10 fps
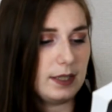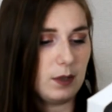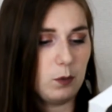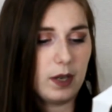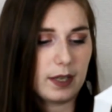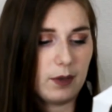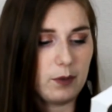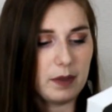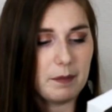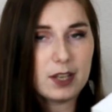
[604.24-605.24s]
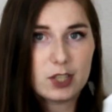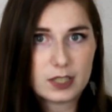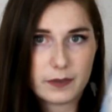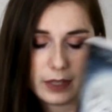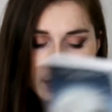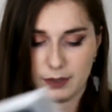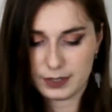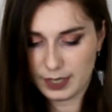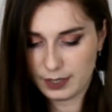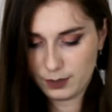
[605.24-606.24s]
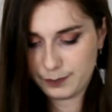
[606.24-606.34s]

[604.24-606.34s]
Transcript: the working with the magics of the lunar cycle.